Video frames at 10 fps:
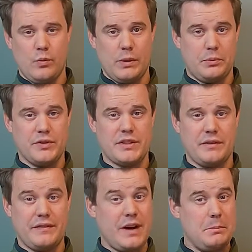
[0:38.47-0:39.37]

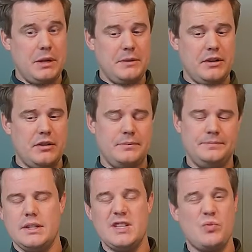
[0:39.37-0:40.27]
1.75mm.
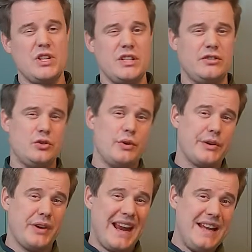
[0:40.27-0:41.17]
It's reaching
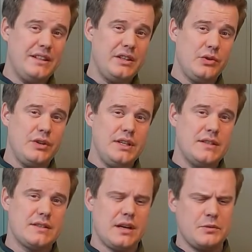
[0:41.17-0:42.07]
280
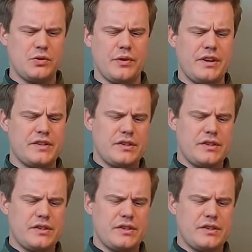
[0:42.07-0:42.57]
degrees. I'm sure there's